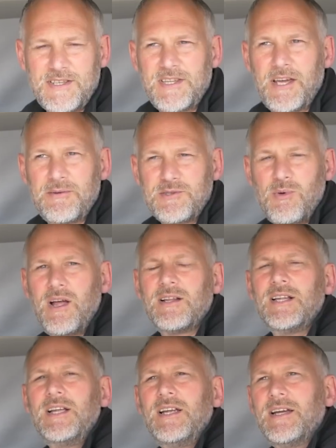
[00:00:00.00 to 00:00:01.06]
in there as
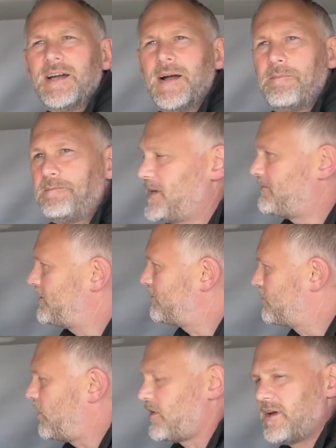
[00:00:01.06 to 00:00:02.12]
well. If
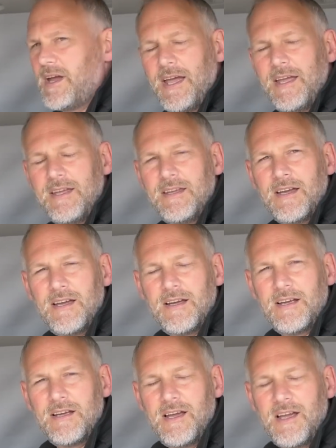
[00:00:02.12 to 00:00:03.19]
you've got
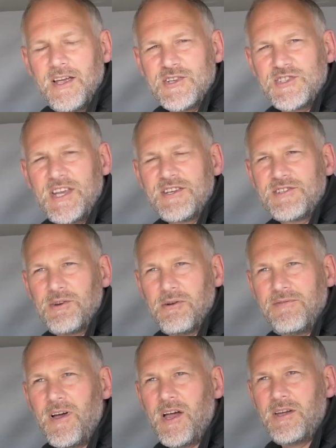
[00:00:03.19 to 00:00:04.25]
a 6 or a
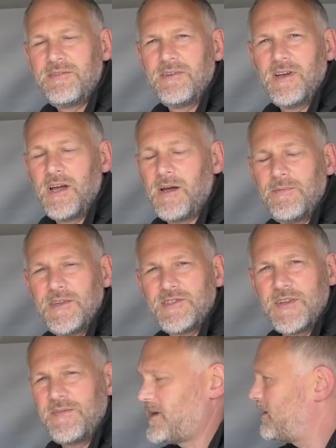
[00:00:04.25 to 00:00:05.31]
5
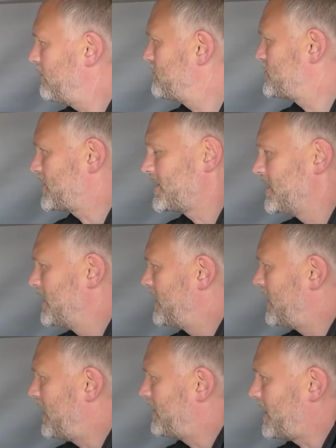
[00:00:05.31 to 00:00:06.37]
that's in there, obviously
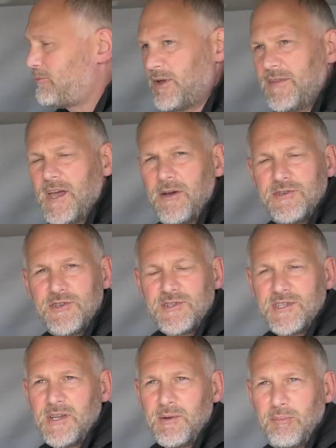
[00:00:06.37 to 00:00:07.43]
that bit there is
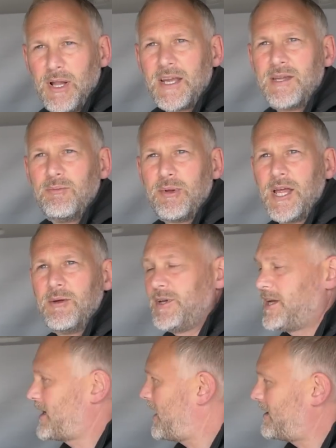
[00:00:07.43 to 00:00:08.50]
just a blanking plate, but
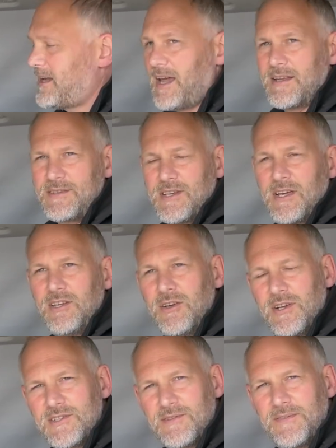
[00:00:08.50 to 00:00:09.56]
you can get
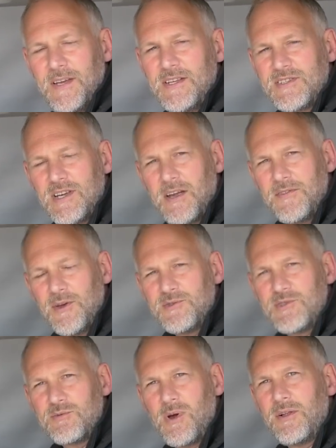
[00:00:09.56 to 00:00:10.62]
units to fit inside
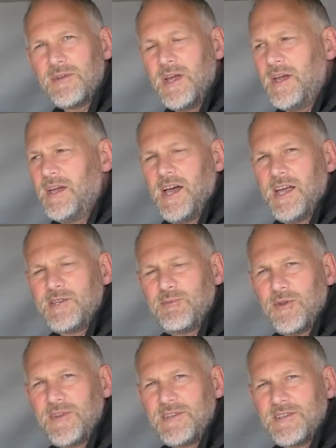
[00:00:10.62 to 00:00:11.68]
those as well, to
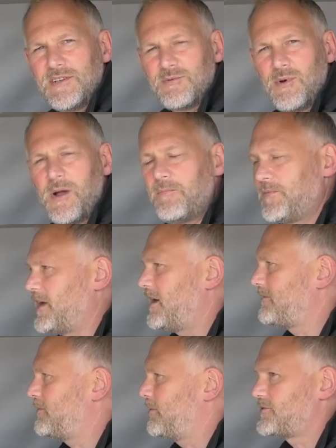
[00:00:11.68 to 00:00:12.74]
put things in as well
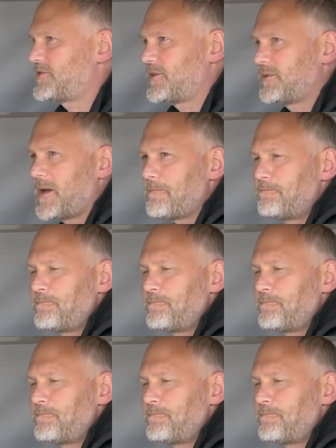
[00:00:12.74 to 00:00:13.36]
if you want to do that.